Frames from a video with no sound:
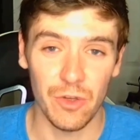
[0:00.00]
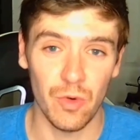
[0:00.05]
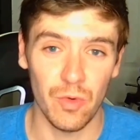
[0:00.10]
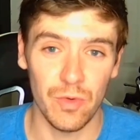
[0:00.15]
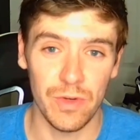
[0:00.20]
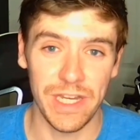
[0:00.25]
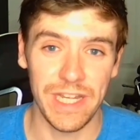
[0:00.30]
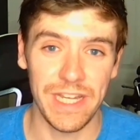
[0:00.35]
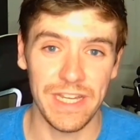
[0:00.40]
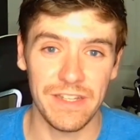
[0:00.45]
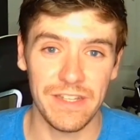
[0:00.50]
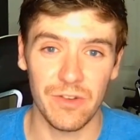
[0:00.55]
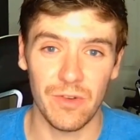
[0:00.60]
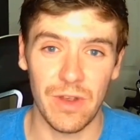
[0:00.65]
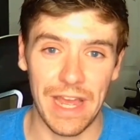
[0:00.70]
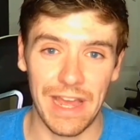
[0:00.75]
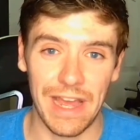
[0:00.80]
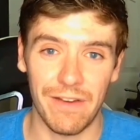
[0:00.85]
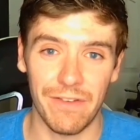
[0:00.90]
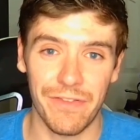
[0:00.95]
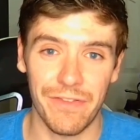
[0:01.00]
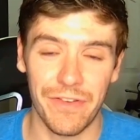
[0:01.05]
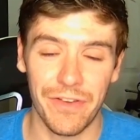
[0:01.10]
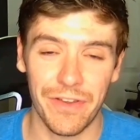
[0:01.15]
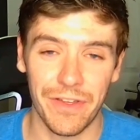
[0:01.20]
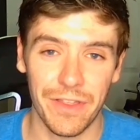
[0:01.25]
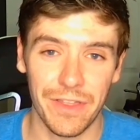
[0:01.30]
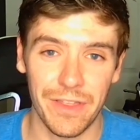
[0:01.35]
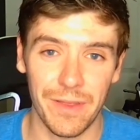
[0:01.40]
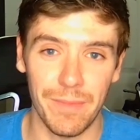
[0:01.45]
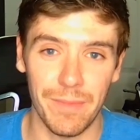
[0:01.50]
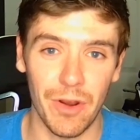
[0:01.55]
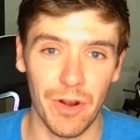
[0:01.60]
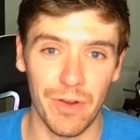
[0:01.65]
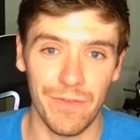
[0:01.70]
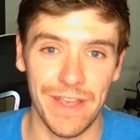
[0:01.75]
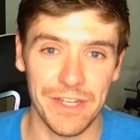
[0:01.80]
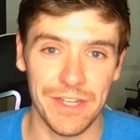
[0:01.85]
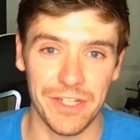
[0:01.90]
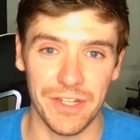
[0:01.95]
You need to have the
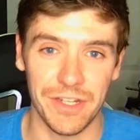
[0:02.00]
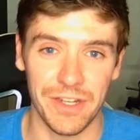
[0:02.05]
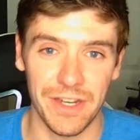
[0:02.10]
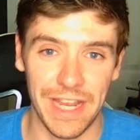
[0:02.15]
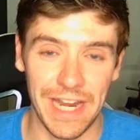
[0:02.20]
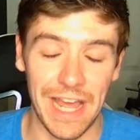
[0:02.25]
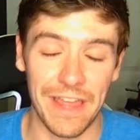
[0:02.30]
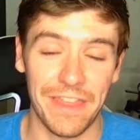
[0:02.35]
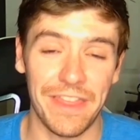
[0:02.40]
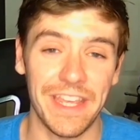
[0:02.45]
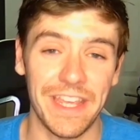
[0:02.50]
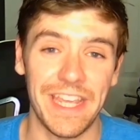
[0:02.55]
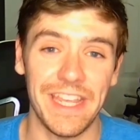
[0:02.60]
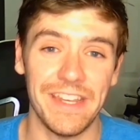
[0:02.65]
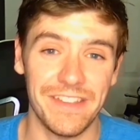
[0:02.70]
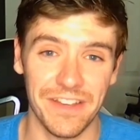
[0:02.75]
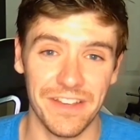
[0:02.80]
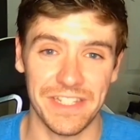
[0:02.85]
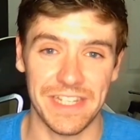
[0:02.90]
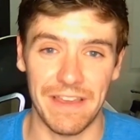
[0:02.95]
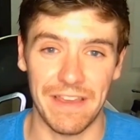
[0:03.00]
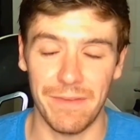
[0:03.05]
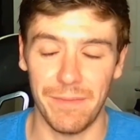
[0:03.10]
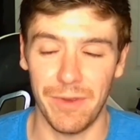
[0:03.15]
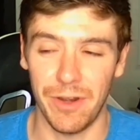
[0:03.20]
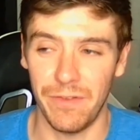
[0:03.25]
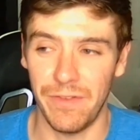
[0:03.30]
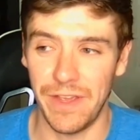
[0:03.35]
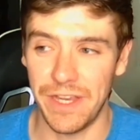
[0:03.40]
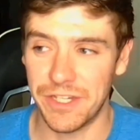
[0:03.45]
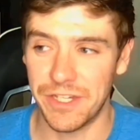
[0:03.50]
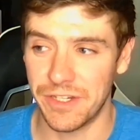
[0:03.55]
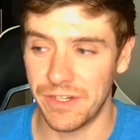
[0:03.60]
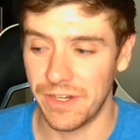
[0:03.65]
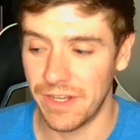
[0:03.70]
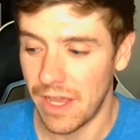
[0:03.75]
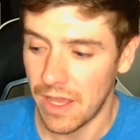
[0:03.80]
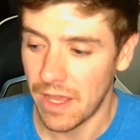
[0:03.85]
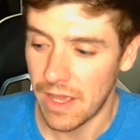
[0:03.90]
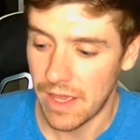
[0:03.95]
motivation, and I think he does have the
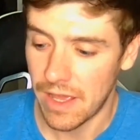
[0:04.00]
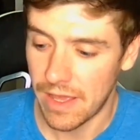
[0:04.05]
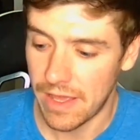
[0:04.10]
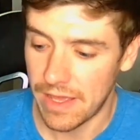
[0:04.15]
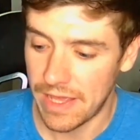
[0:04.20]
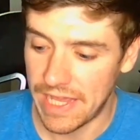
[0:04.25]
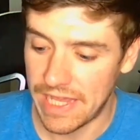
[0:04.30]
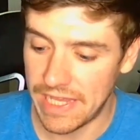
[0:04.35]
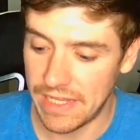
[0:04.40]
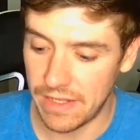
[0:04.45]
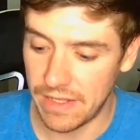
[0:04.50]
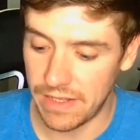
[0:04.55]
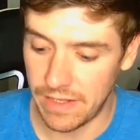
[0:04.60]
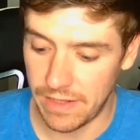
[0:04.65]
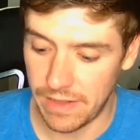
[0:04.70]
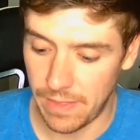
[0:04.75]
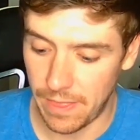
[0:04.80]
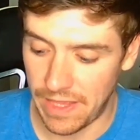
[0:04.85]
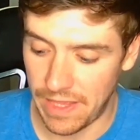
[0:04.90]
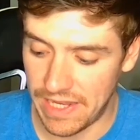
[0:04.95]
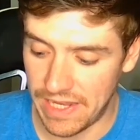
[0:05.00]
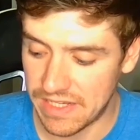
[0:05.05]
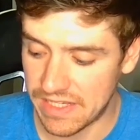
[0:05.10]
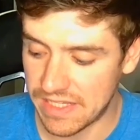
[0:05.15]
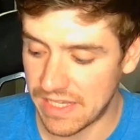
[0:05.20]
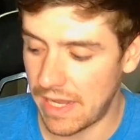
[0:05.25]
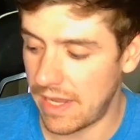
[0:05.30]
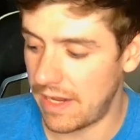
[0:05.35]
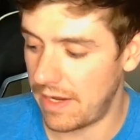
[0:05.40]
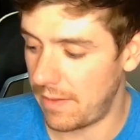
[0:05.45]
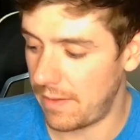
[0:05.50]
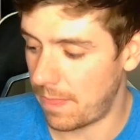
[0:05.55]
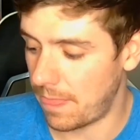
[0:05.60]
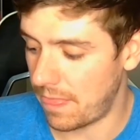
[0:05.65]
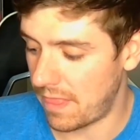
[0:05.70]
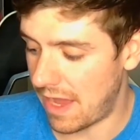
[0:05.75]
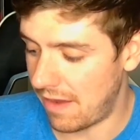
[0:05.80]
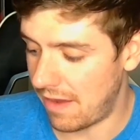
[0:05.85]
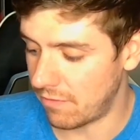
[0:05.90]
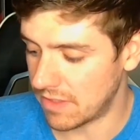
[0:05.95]
motivation. He said,
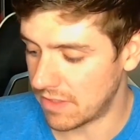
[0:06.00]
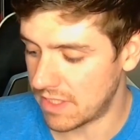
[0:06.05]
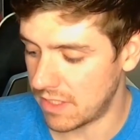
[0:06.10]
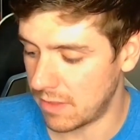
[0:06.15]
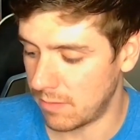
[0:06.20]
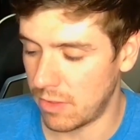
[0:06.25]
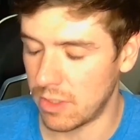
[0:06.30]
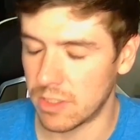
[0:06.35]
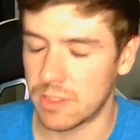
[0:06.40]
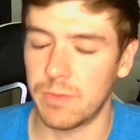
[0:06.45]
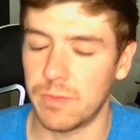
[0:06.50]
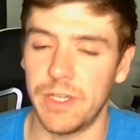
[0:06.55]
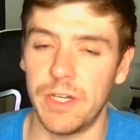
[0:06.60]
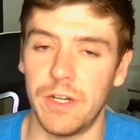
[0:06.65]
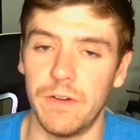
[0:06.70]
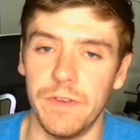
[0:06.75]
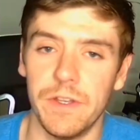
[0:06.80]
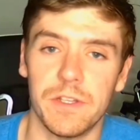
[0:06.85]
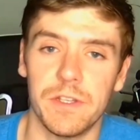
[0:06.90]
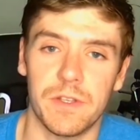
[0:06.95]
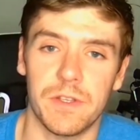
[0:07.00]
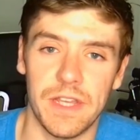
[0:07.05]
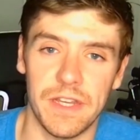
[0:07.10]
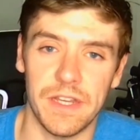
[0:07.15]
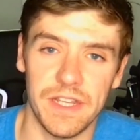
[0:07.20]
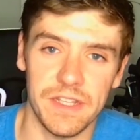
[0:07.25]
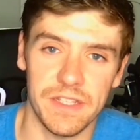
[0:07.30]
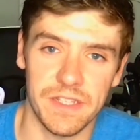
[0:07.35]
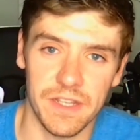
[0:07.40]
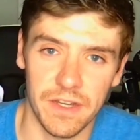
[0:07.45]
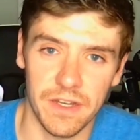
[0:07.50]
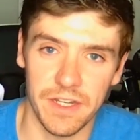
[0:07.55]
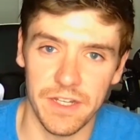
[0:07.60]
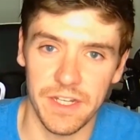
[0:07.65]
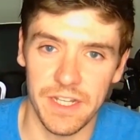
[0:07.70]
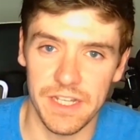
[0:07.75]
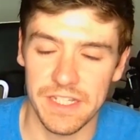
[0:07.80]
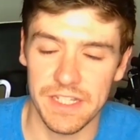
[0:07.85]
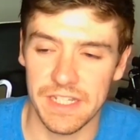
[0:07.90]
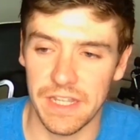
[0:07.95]
I've listened to multiple interviews that he's done,
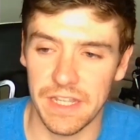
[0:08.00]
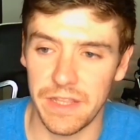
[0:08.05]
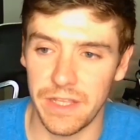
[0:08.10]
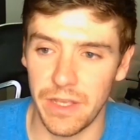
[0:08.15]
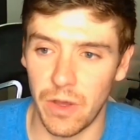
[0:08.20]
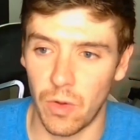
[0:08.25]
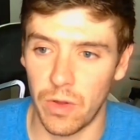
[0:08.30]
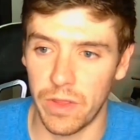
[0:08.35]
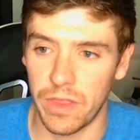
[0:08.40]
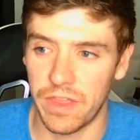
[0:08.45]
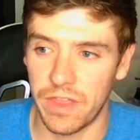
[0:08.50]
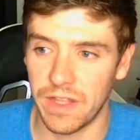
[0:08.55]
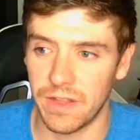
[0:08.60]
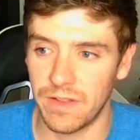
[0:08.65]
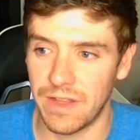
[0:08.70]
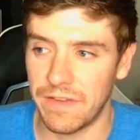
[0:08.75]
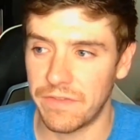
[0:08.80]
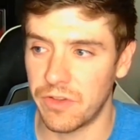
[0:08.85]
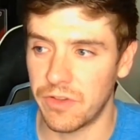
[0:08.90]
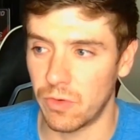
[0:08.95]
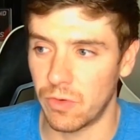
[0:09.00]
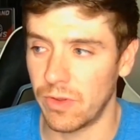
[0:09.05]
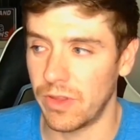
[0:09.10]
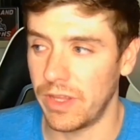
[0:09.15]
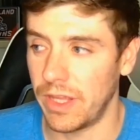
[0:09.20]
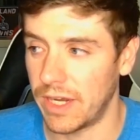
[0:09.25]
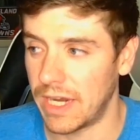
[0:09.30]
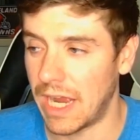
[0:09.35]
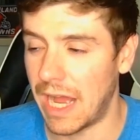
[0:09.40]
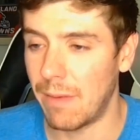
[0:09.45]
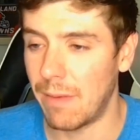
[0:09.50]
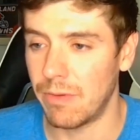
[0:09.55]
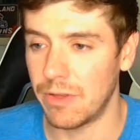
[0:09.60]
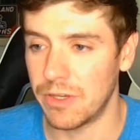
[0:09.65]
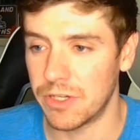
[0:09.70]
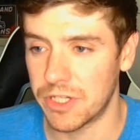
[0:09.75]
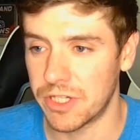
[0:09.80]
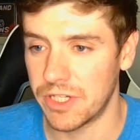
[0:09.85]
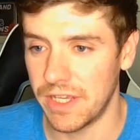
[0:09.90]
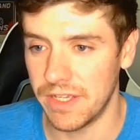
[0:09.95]
and he said the only thing left to really
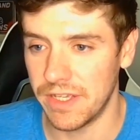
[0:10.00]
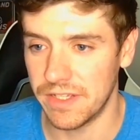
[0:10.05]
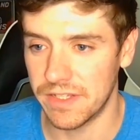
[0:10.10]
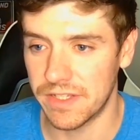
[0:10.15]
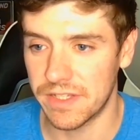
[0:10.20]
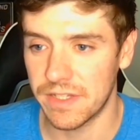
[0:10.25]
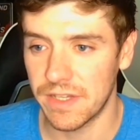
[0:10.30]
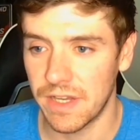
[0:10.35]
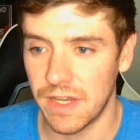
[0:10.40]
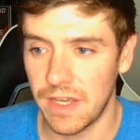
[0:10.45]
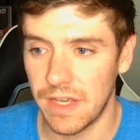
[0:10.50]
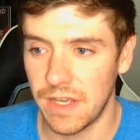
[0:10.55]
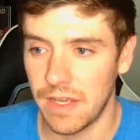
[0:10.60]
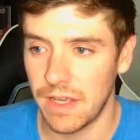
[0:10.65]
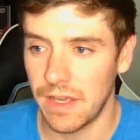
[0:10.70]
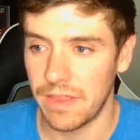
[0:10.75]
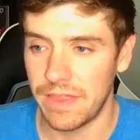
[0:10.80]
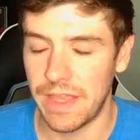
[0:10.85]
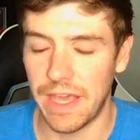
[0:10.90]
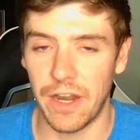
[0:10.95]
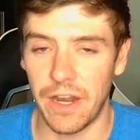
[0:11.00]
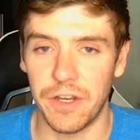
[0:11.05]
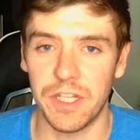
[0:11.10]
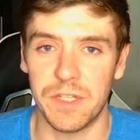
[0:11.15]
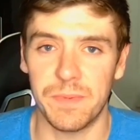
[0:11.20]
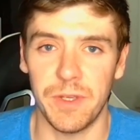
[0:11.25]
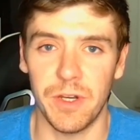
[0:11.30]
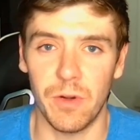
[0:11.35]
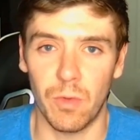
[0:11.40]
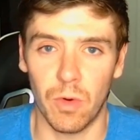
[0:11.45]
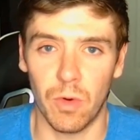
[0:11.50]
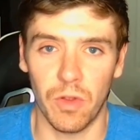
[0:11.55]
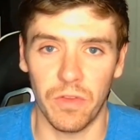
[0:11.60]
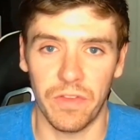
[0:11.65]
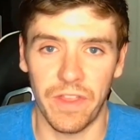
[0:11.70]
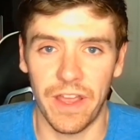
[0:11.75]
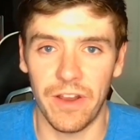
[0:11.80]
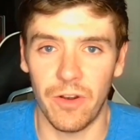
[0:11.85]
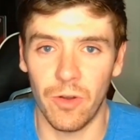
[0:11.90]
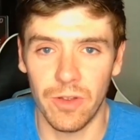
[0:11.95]
accomplish is that undisputed
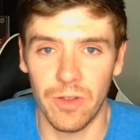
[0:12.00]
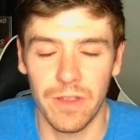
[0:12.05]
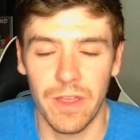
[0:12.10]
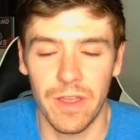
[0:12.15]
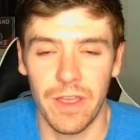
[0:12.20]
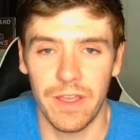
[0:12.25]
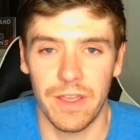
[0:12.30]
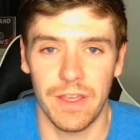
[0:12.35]
world title.